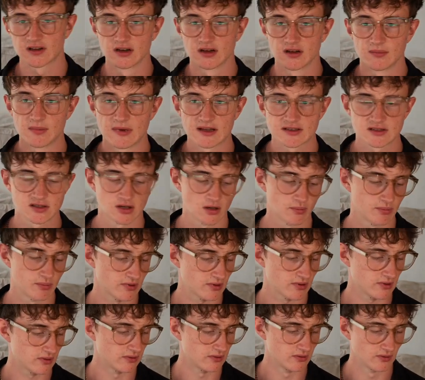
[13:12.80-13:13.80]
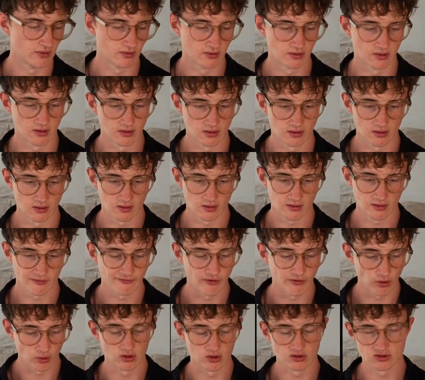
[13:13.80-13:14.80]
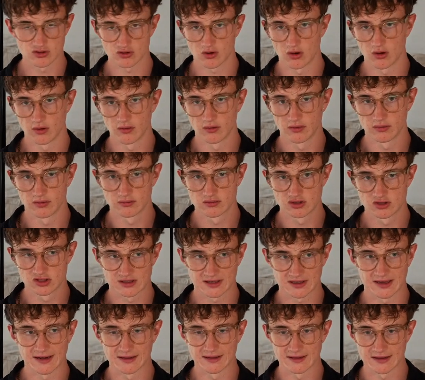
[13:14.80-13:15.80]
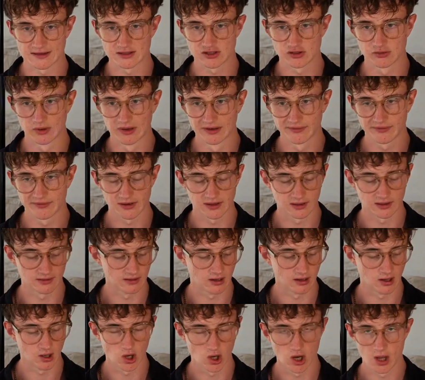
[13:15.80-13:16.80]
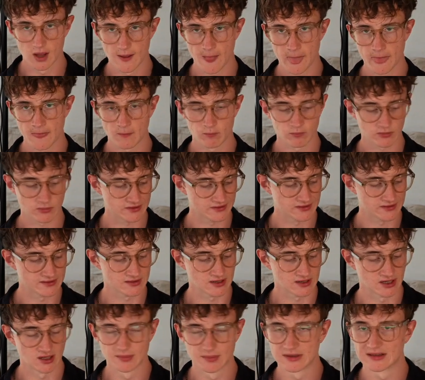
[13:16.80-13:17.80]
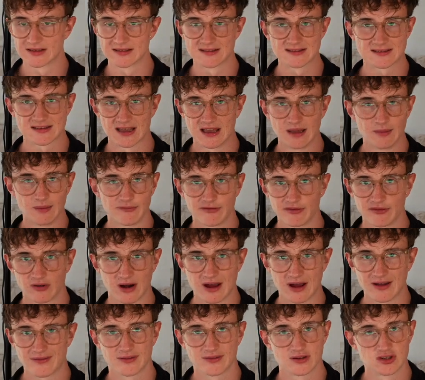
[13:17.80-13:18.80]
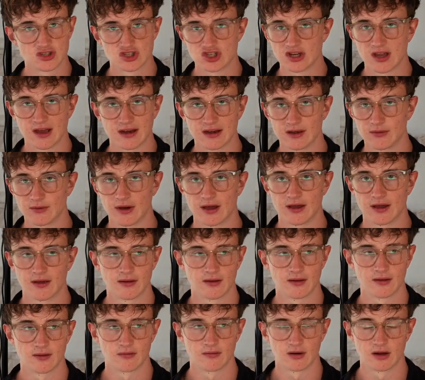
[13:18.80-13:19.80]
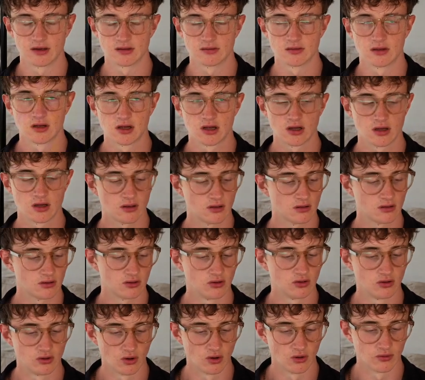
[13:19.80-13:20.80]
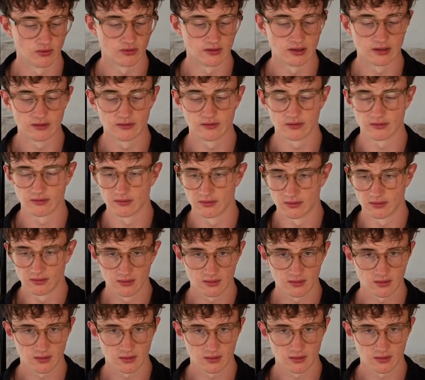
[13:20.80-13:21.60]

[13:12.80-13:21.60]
gonna mess up your focus on just getting that swing feeling down, because it's gonna be the same for F and G anyway, right? You don't need to